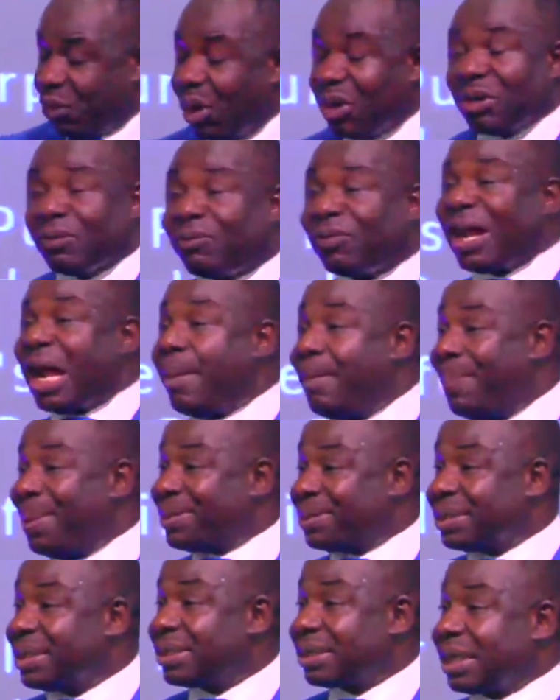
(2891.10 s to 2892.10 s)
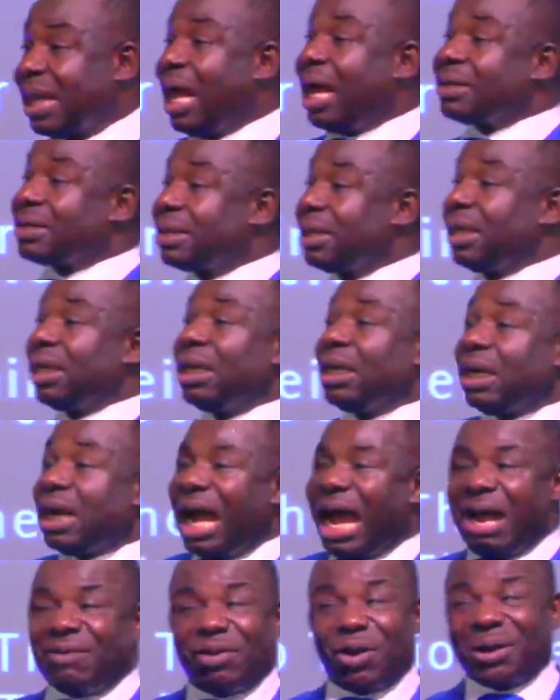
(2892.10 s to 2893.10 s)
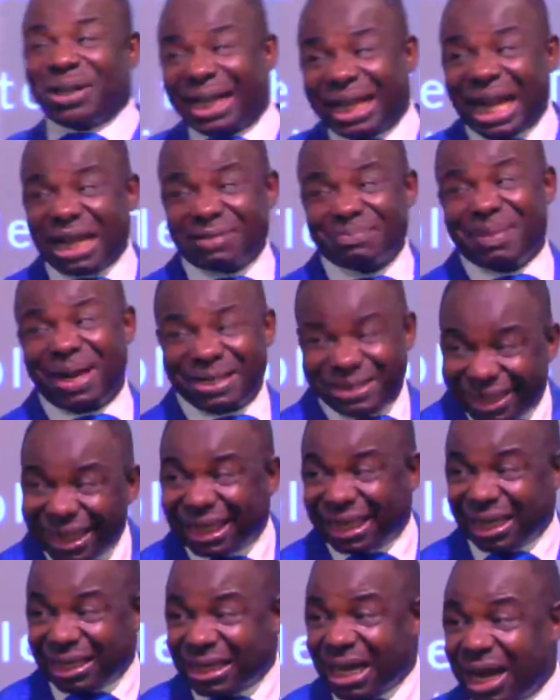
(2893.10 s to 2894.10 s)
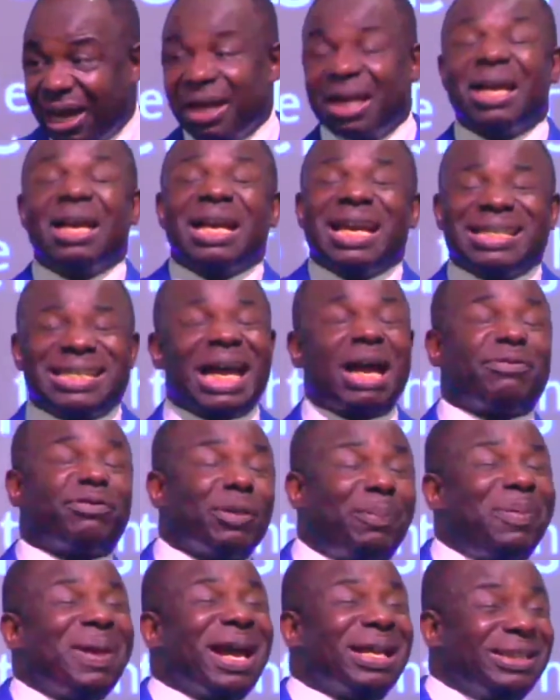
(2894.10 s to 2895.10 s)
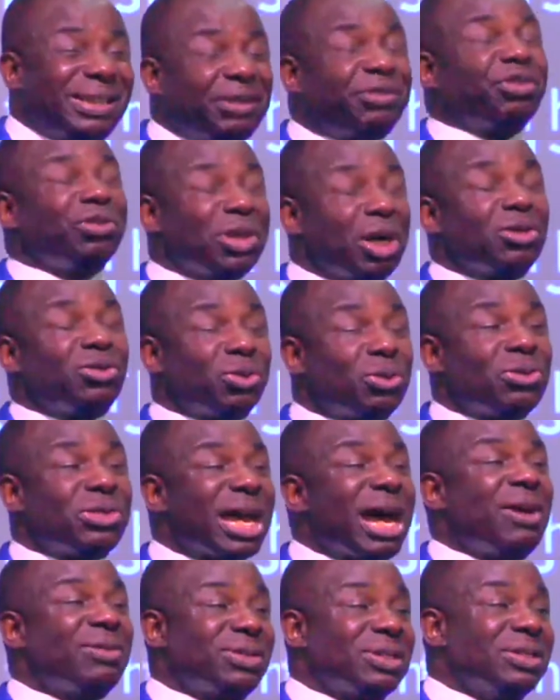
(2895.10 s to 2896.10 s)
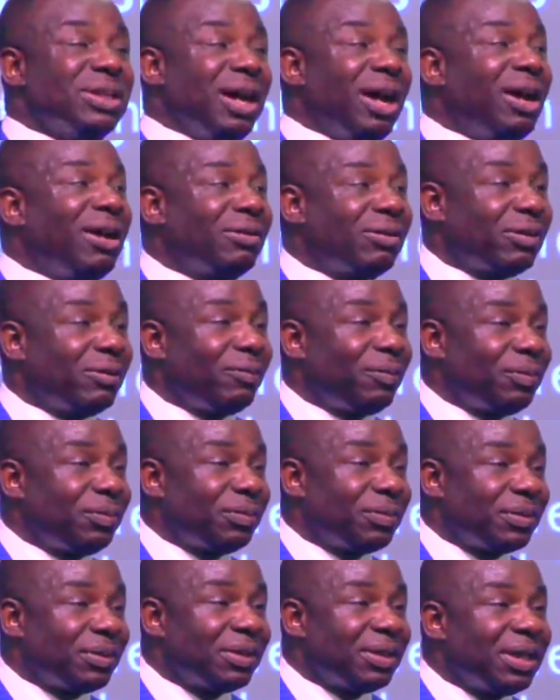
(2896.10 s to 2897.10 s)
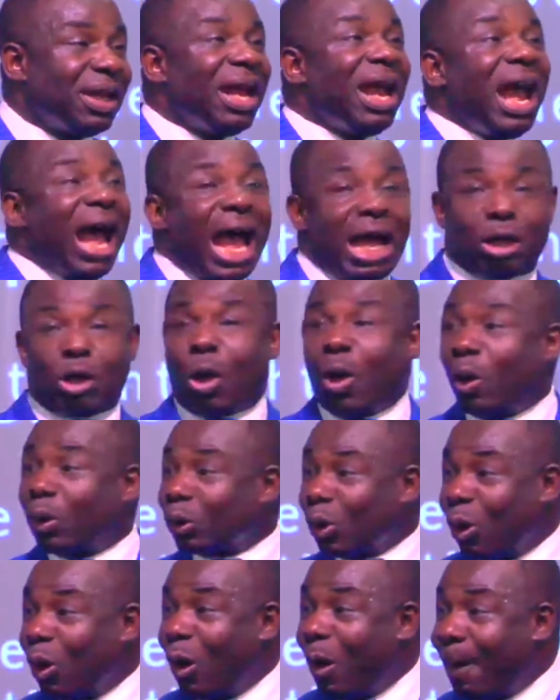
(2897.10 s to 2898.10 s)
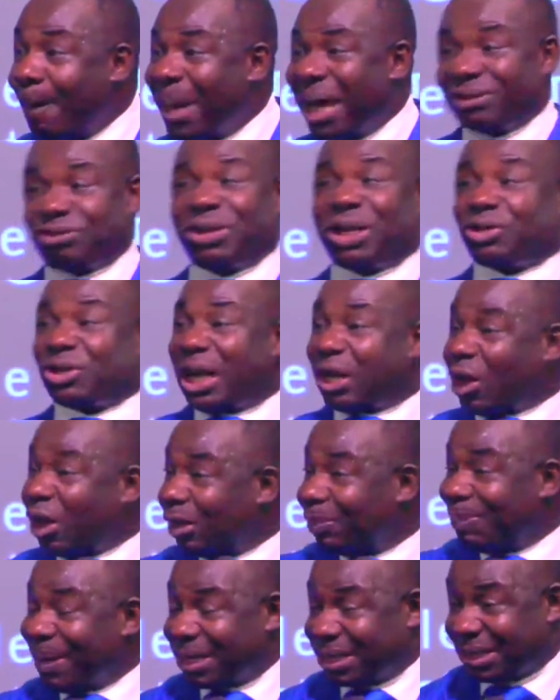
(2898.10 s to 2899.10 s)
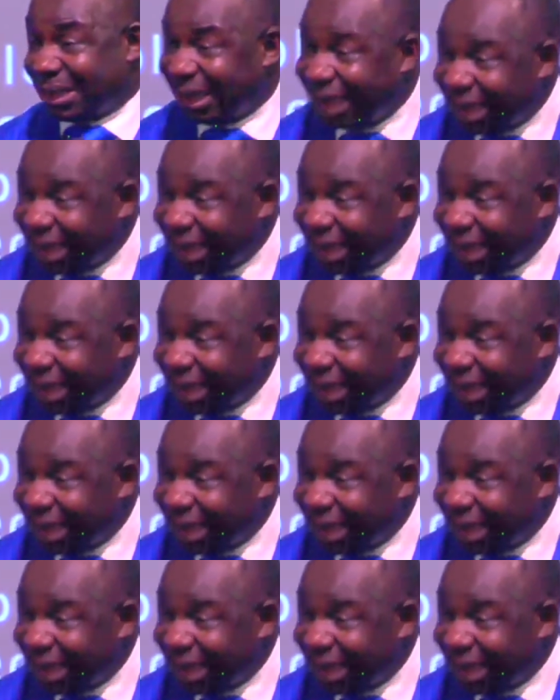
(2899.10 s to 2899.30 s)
you want to fly business class, I've already gotten my ticket now. He said, I have to pay additional $2,000. I called home. I tried to call Pastor